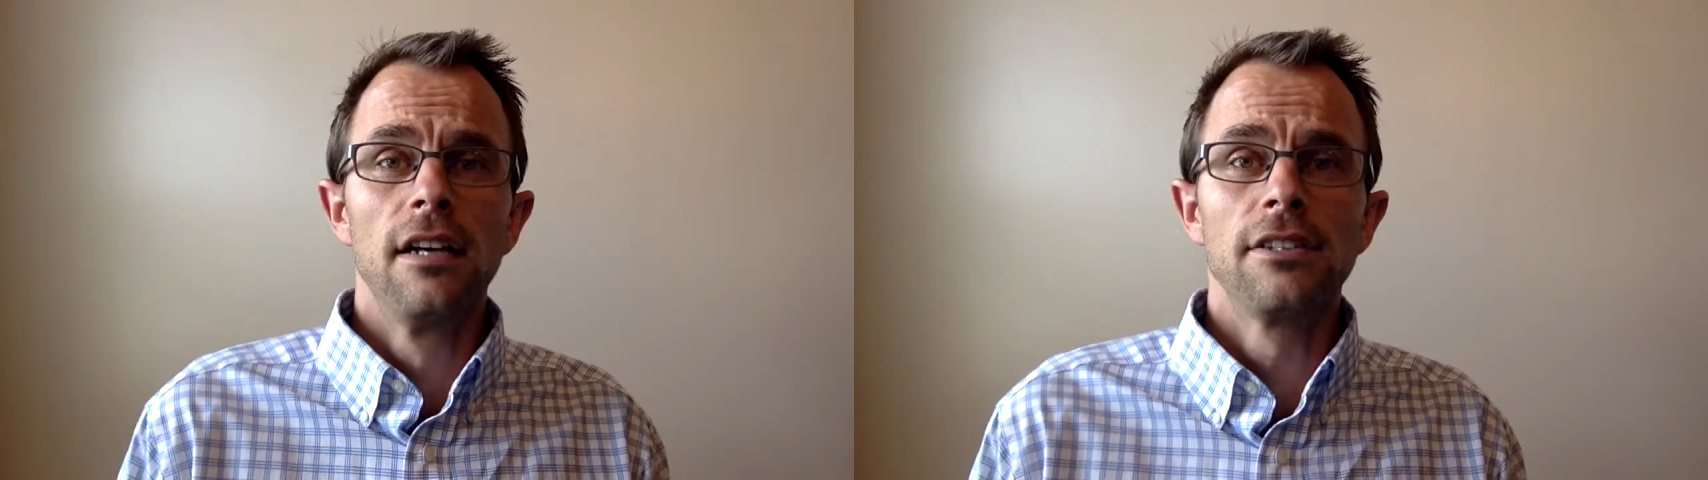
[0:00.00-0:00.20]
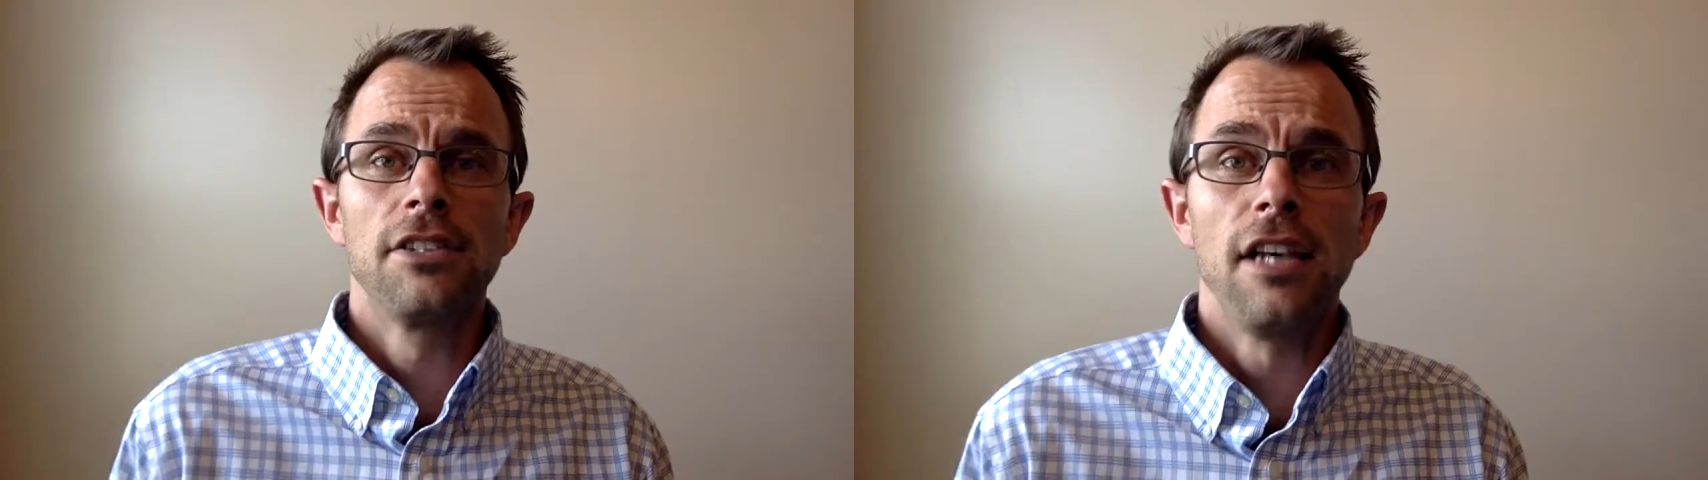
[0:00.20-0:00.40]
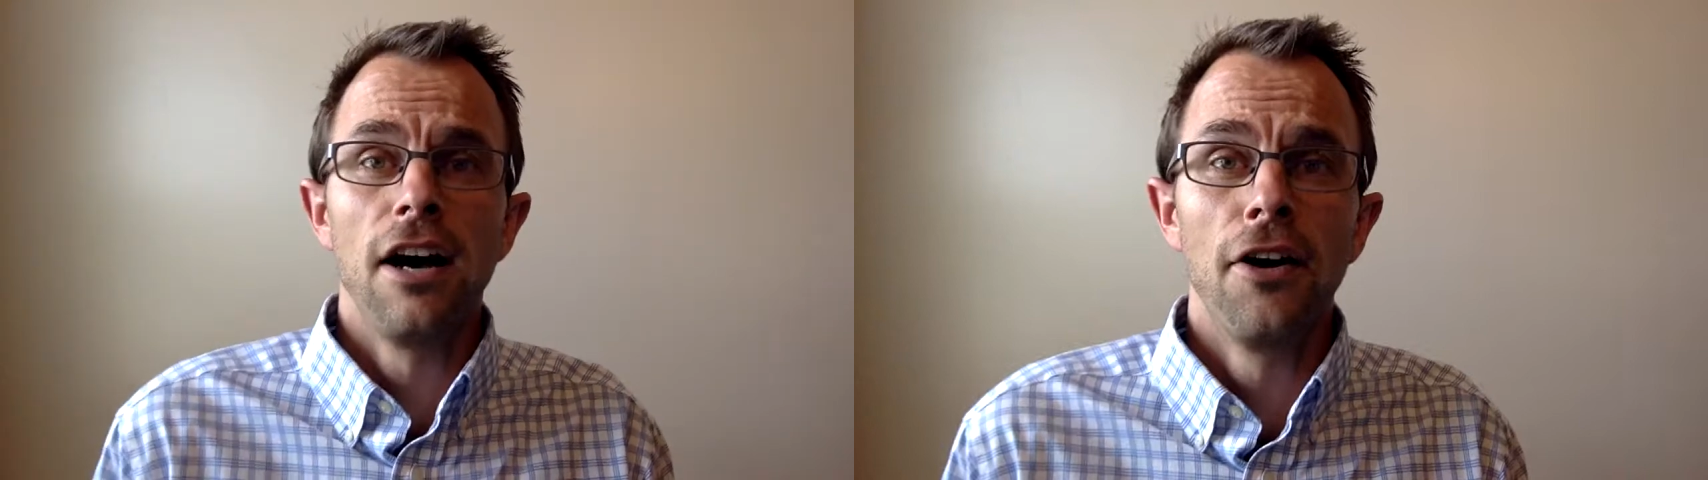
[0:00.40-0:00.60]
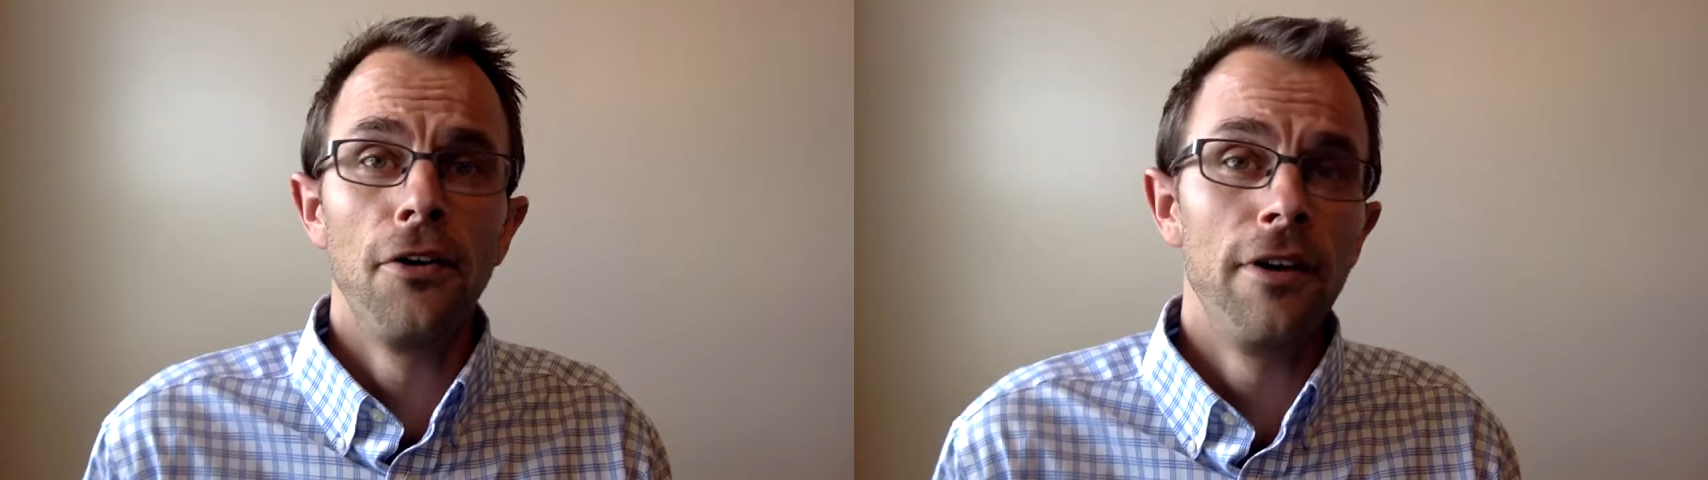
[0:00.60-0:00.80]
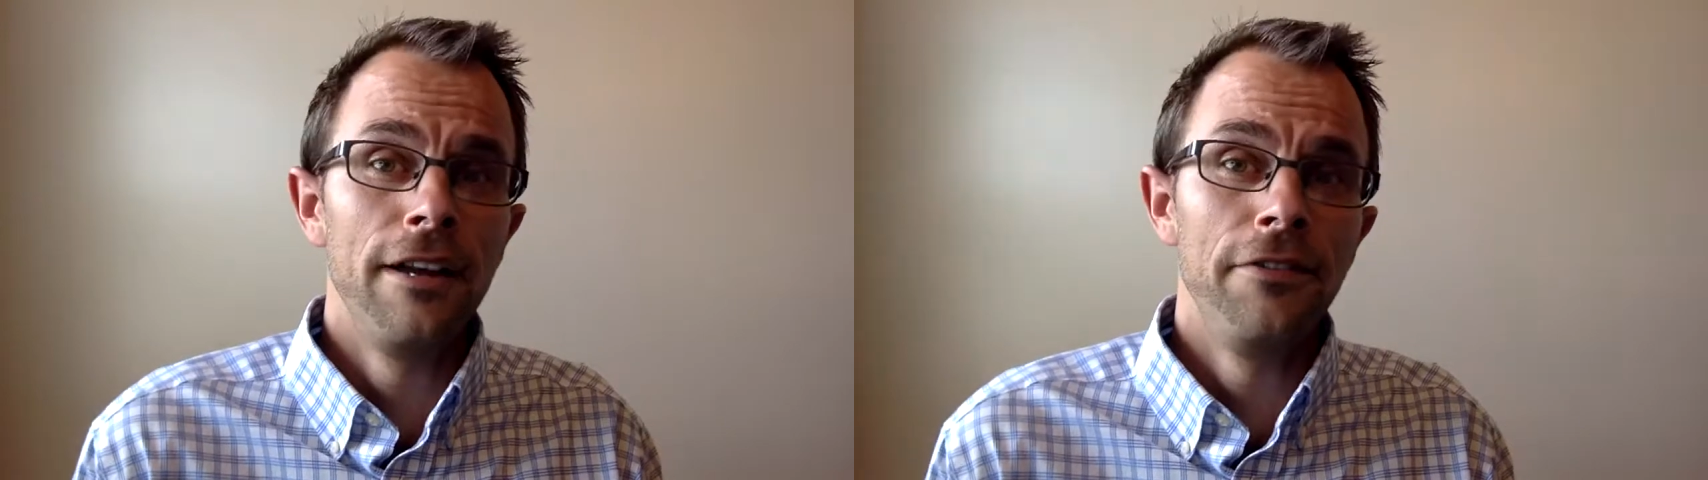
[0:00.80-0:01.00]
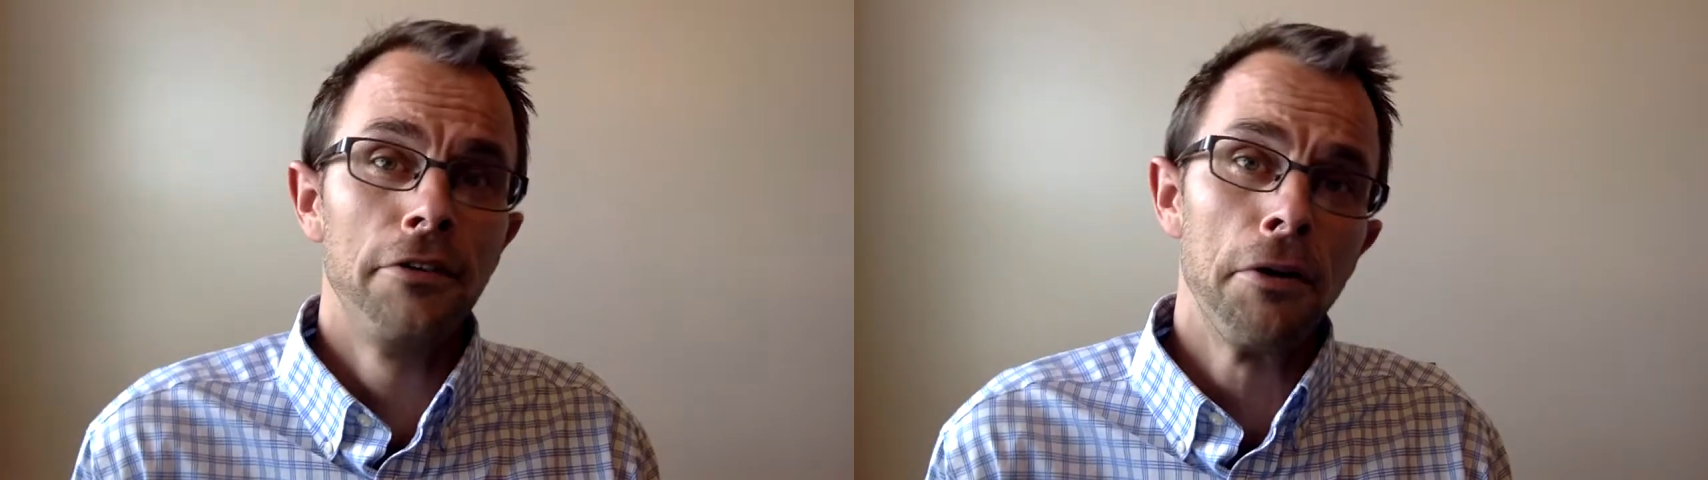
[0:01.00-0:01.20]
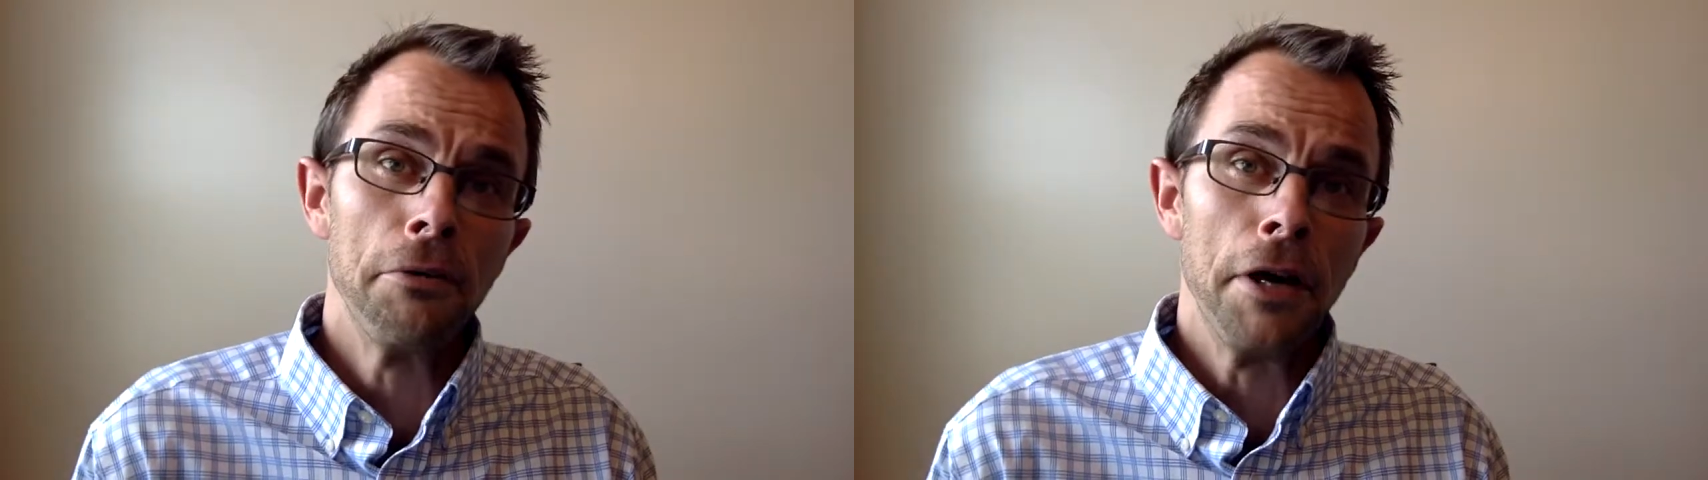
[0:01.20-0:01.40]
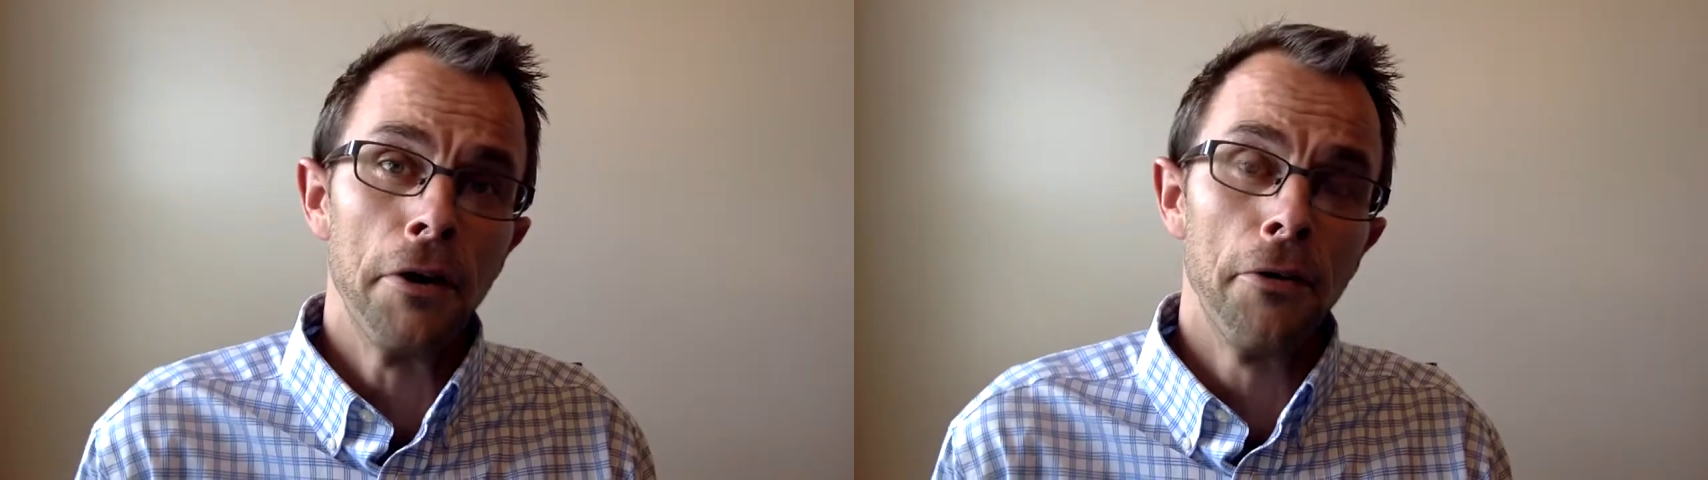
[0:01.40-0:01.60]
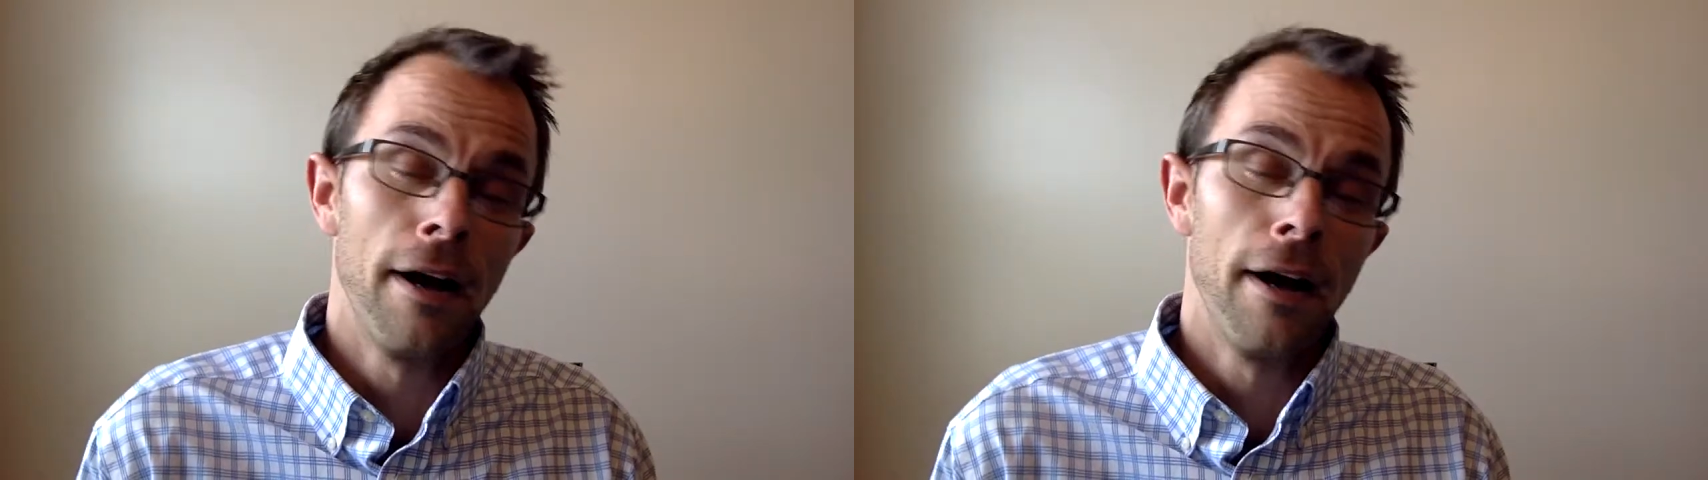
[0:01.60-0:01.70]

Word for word: So, if you don't know,